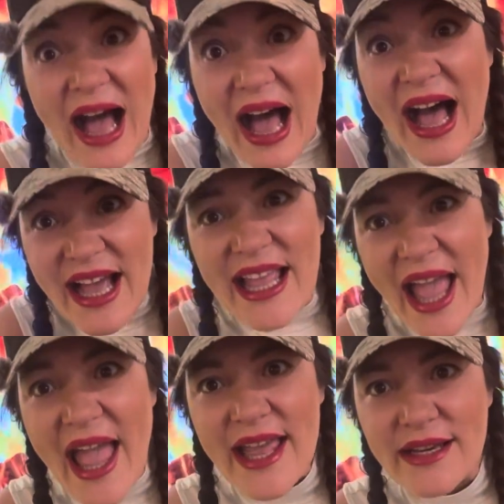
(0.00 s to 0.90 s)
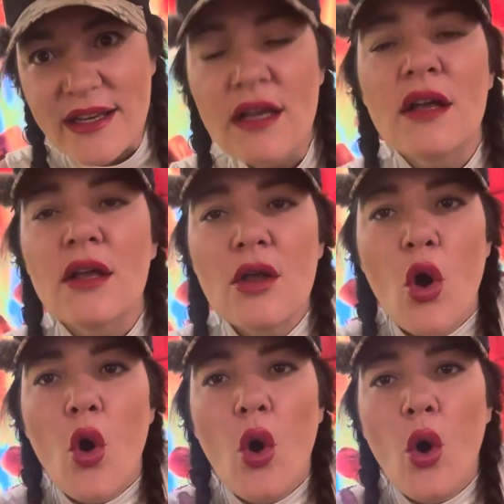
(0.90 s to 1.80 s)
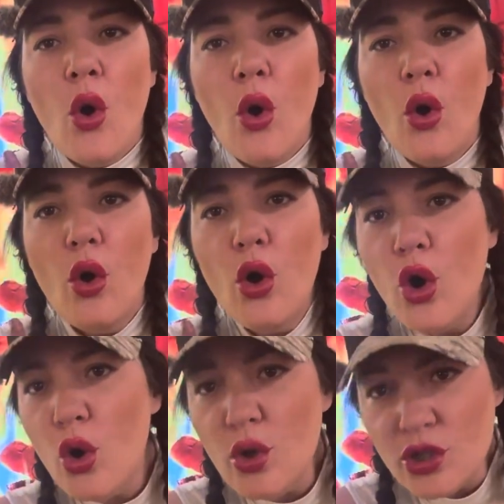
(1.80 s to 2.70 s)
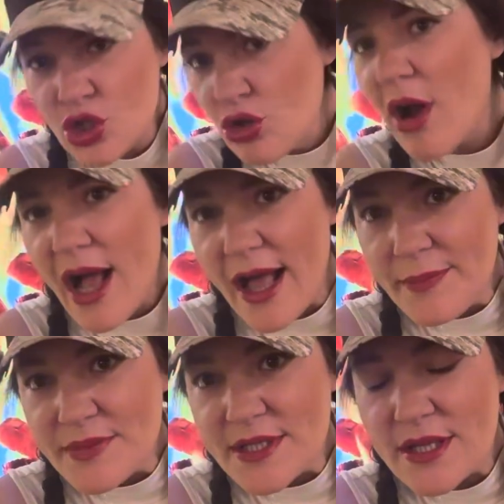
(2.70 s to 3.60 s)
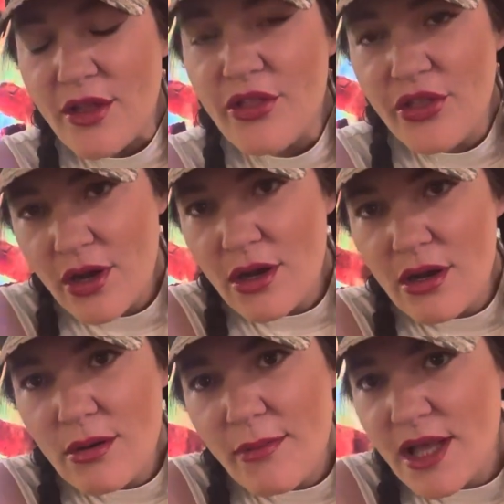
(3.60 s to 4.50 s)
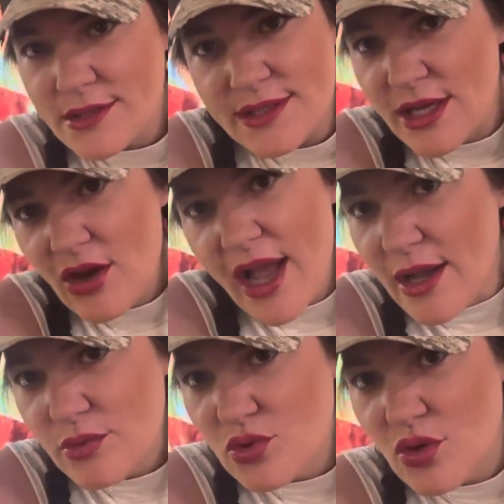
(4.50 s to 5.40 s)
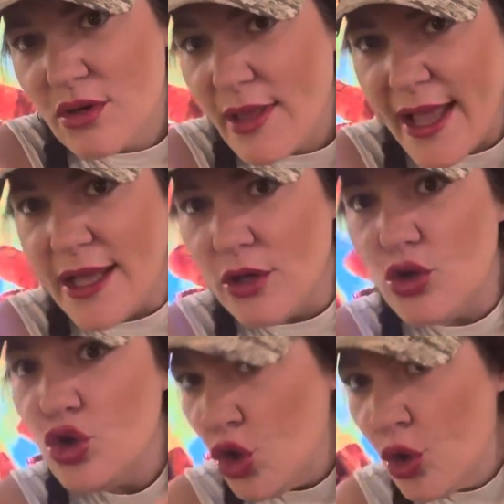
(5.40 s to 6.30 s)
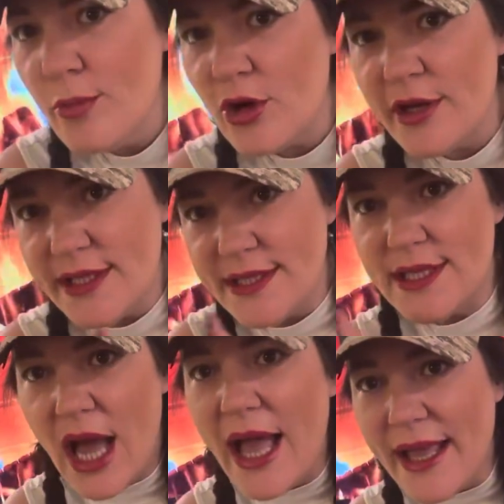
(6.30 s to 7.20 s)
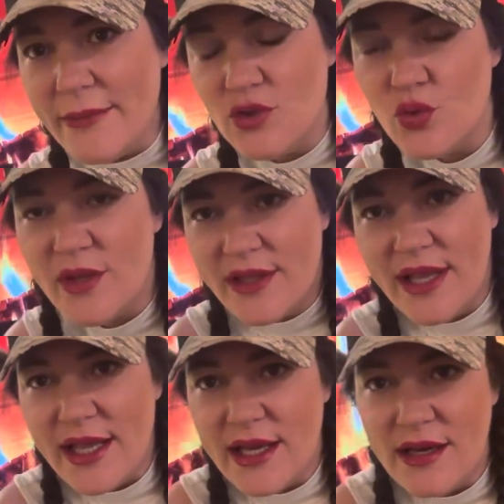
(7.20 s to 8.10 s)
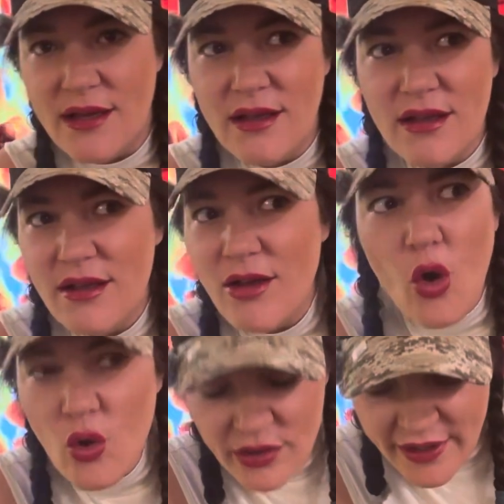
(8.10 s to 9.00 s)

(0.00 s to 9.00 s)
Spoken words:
Again, who drops their Monstera Ecuador like numerous times within only